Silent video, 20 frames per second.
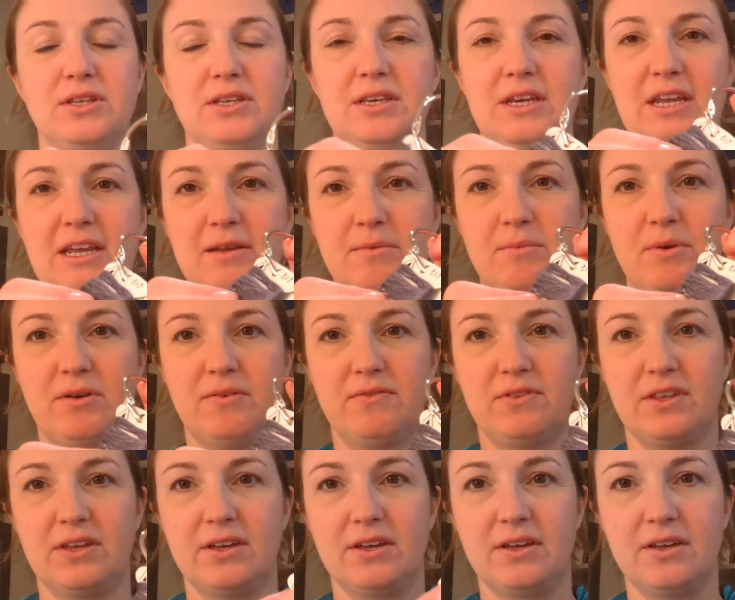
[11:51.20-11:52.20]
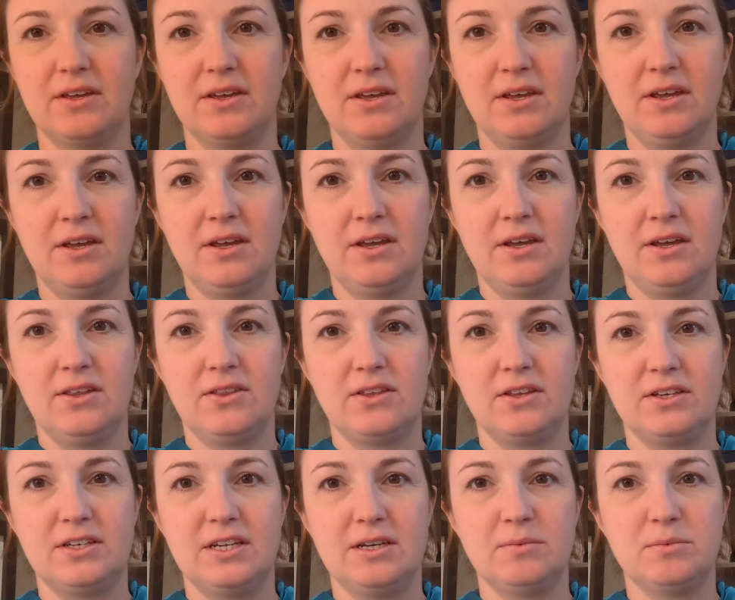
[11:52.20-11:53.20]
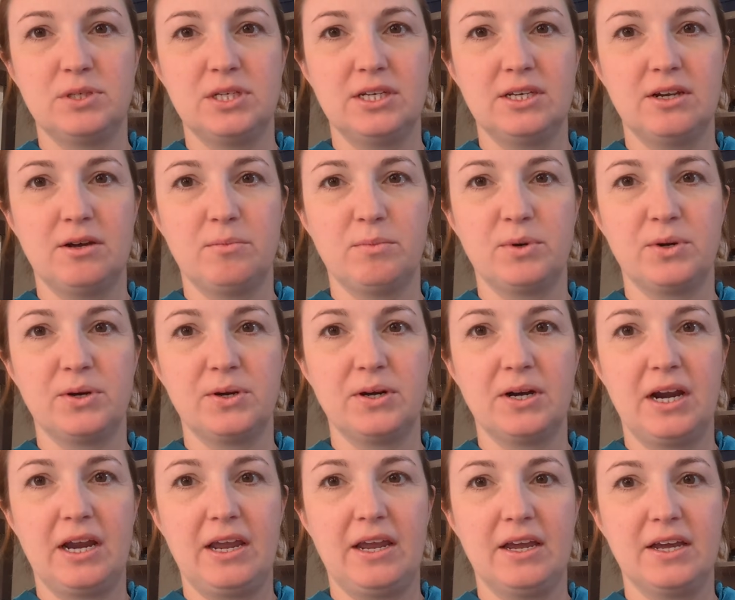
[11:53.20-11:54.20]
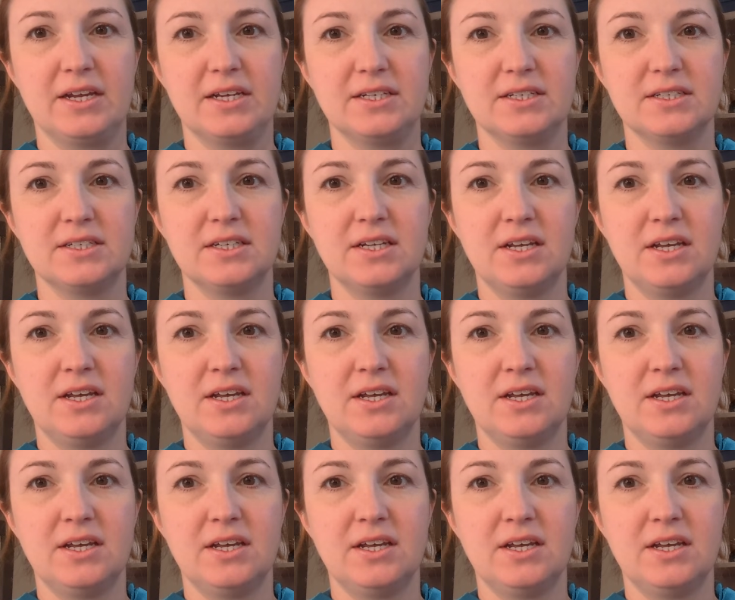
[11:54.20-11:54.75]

the name of the DMC number and